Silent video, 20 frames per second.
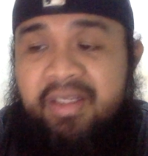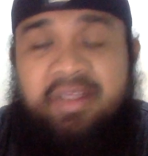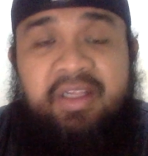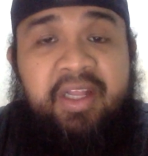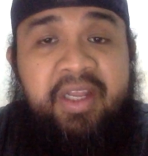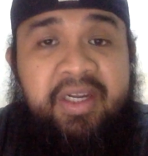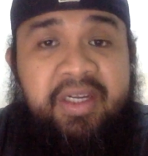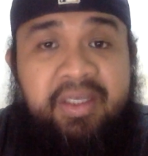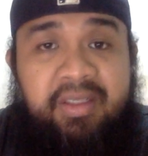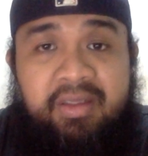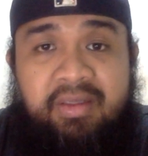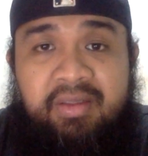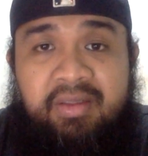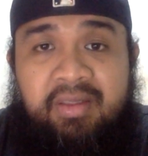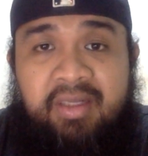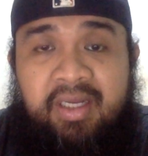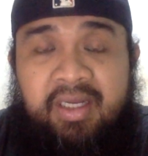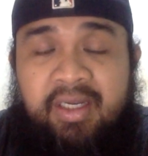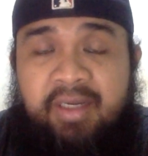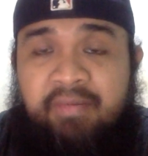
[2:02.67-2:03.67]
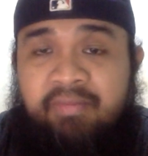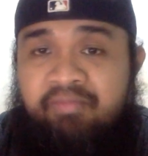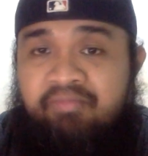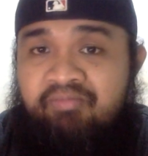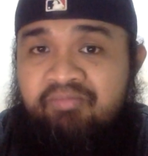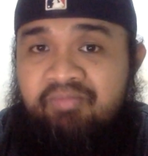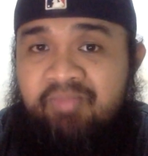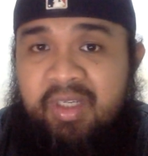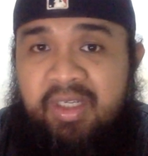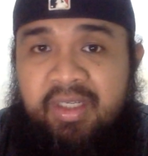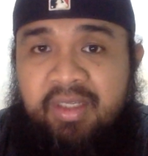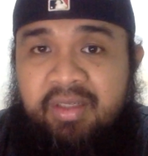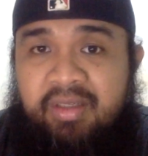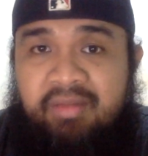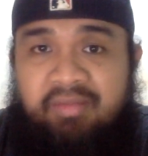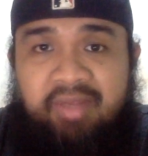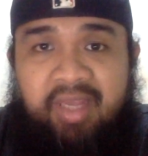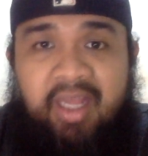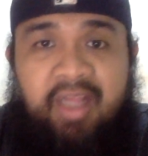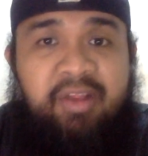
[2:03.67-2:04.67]
cleared
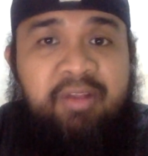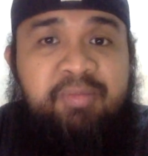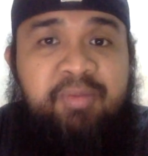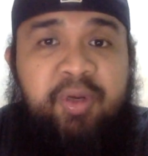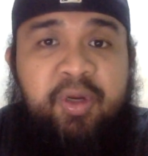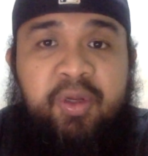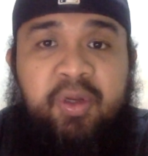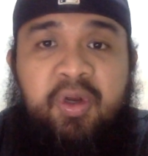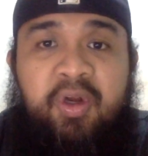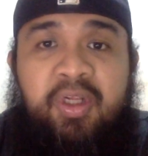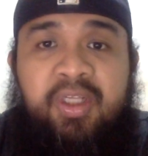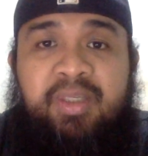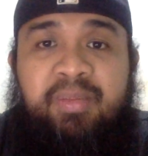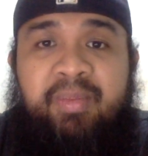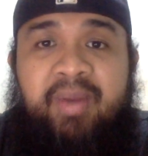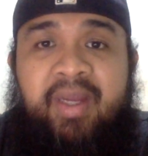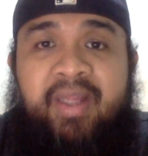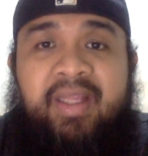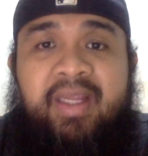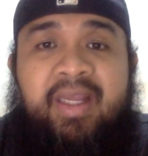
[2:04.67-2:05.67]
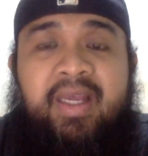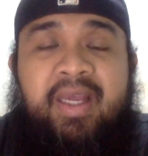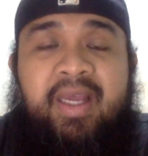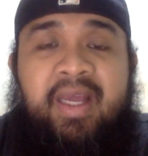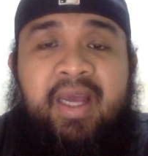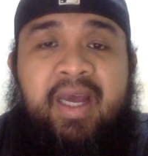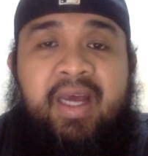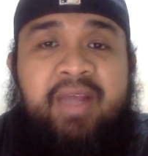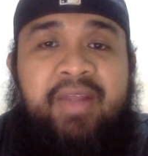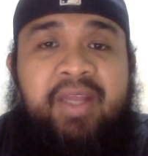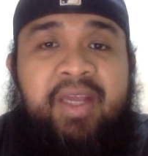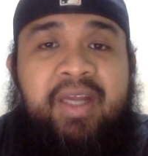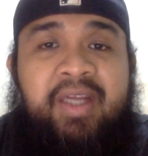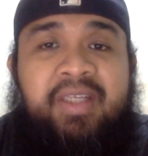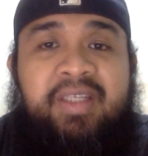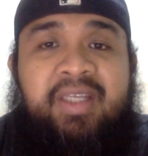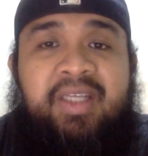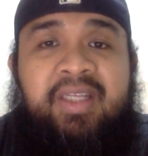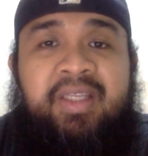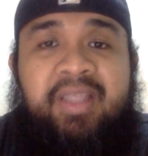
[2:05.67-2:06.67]
the health protocols, but they
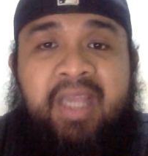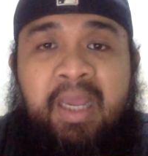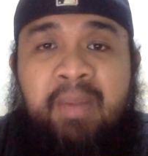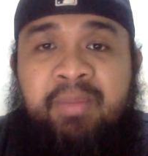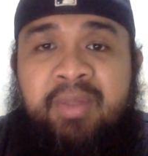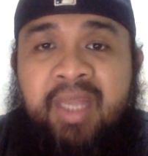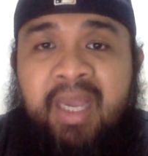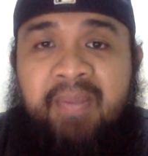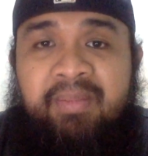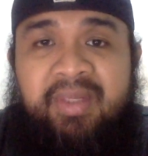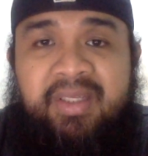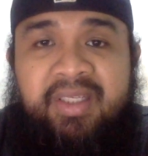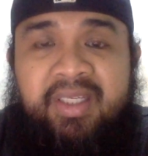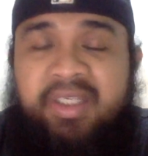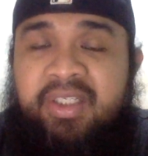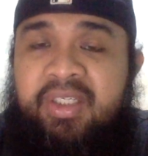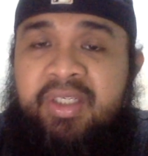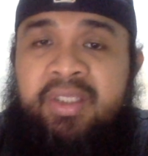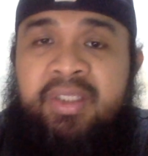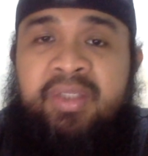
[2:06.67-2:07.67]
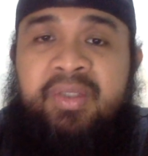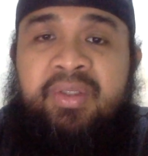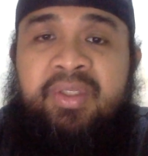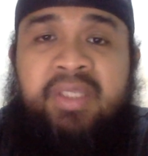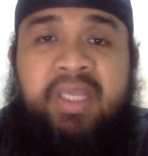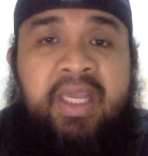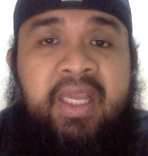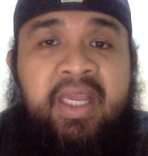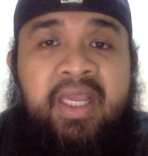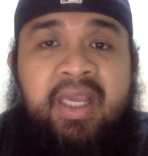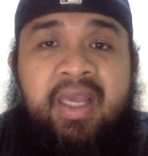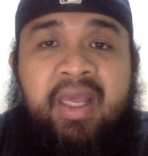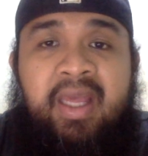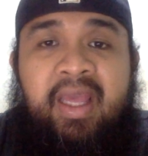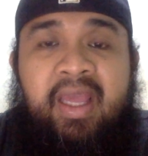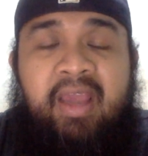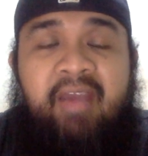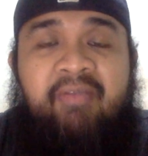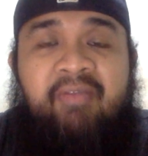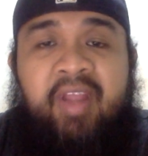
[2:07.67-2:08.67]
are still in game time decision to see
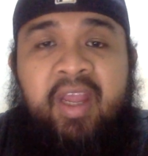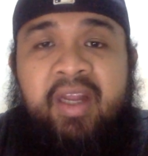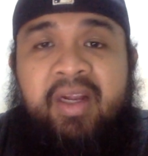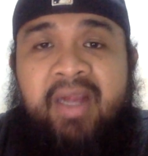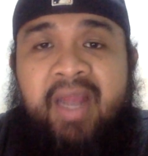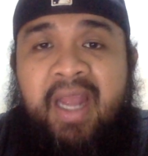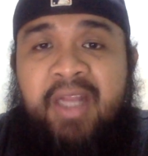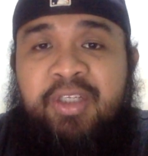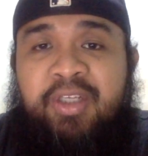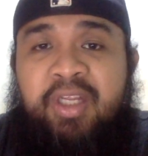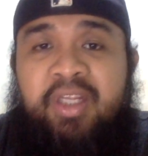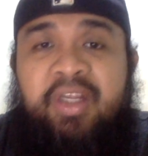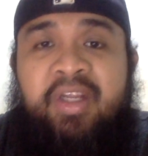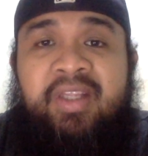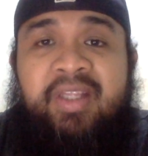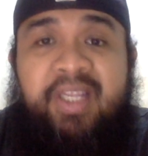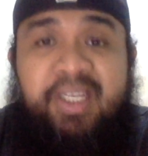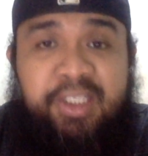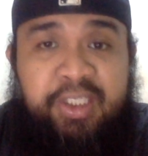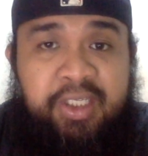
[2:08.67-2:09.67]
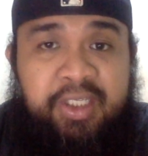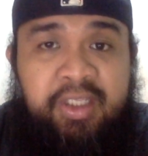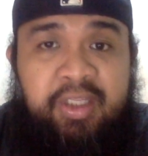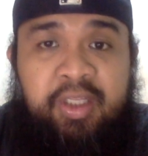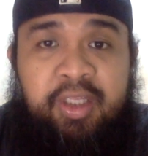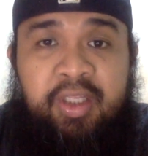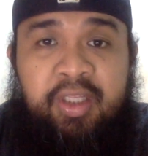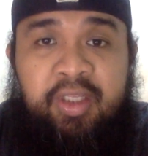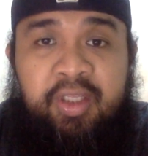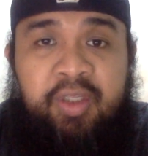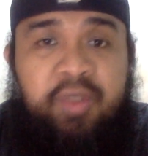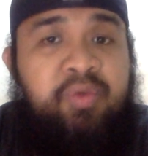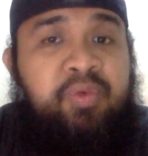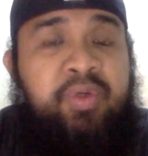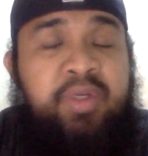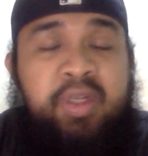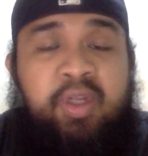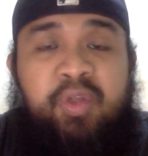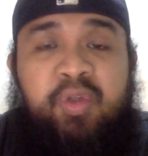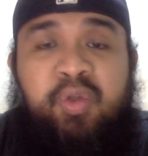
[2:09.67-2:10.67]
if they are actually conditioned
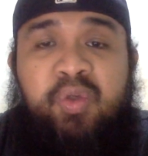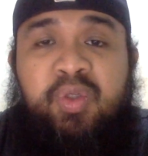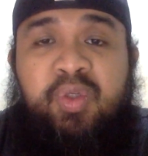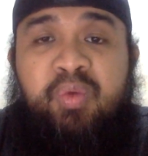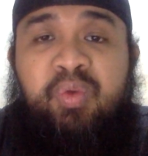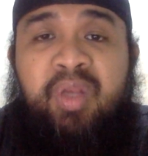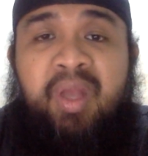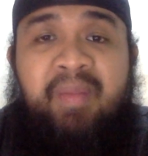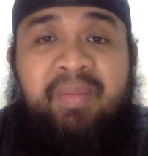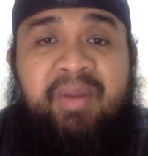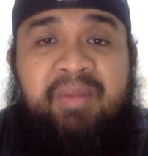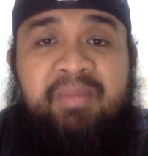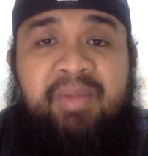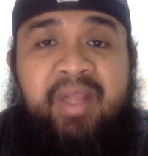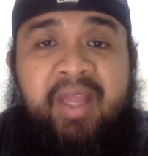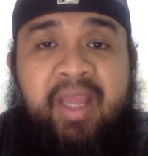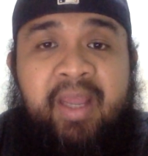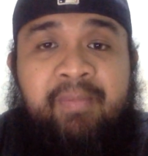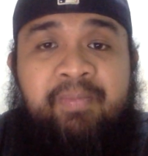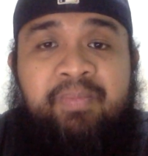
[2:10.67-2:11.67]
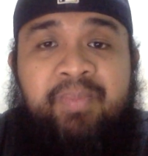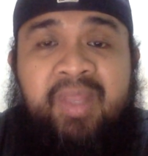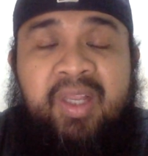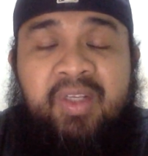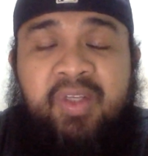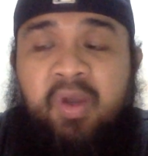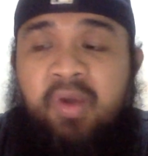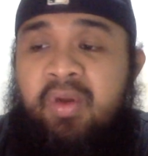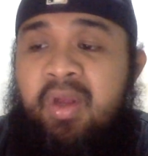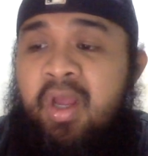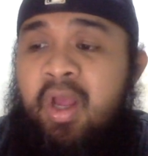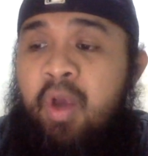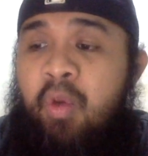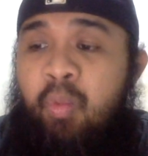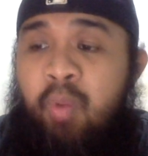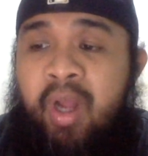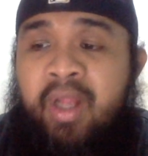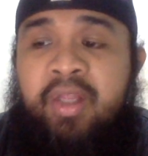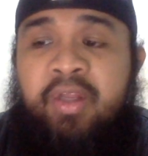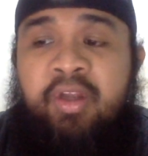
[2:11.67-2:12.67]
to, you know, to suit up and play. So
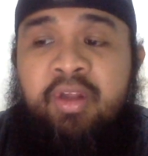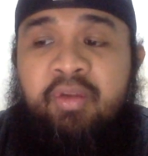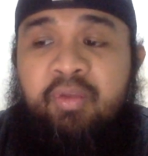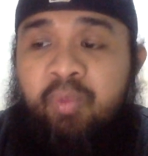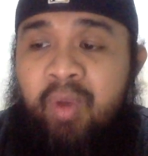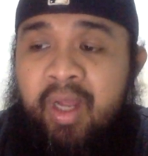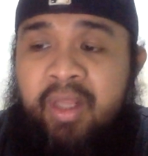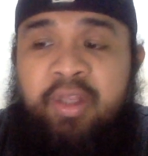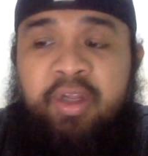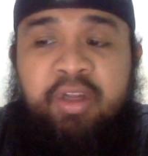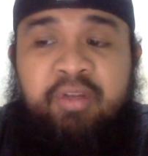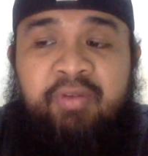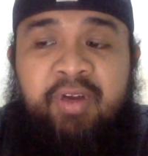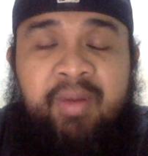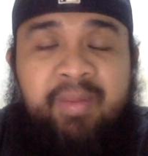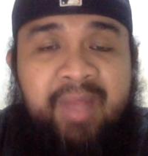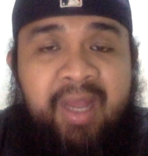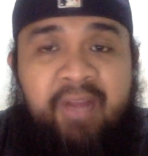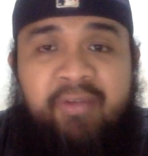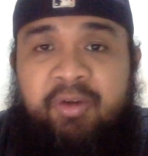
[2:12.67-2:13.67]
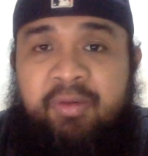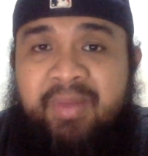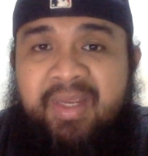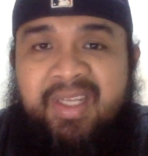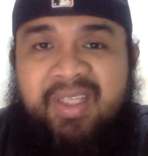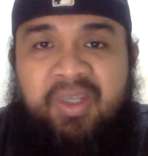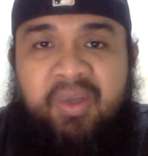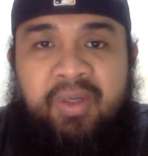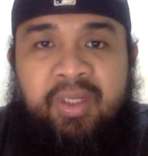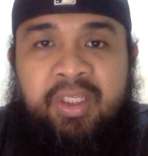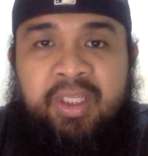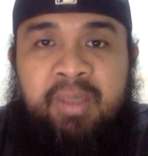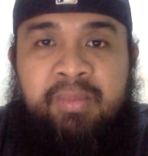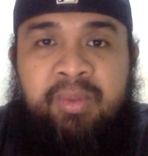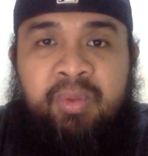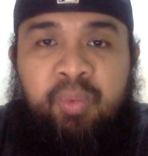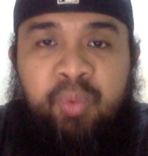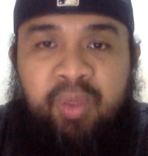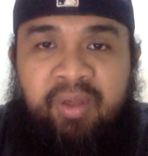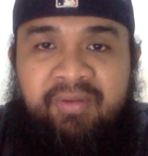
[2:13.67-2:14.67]
one confirmed out for Minnesota
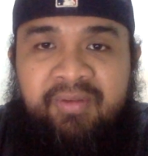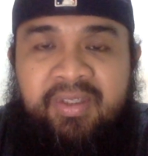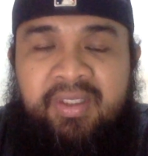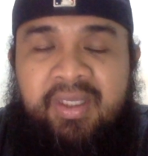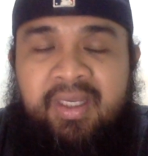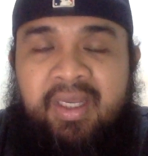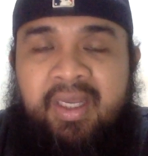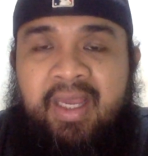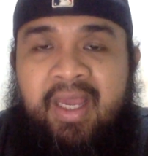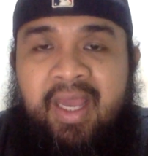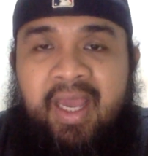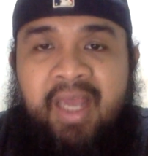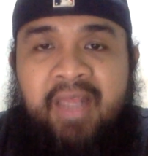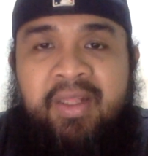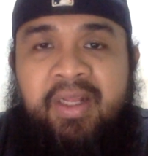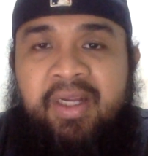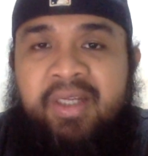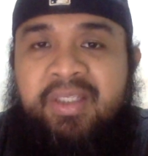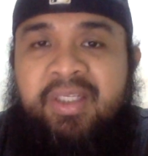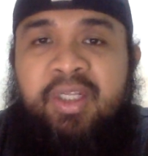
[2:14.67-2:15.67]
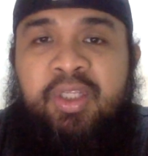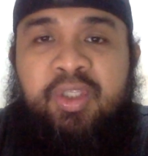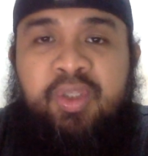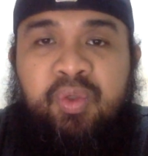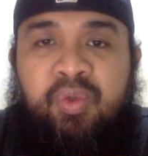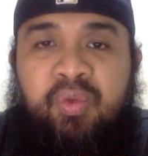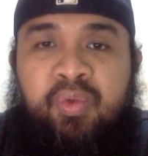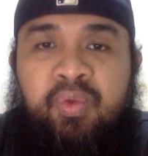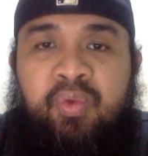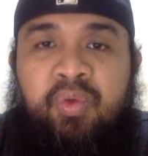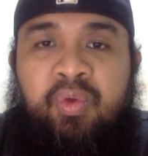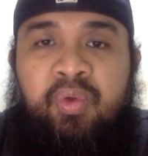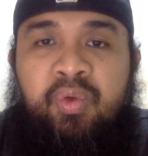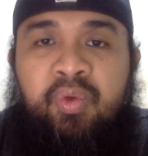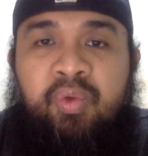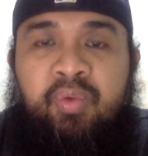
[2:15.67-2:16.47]
Timberwolves, and there are still 2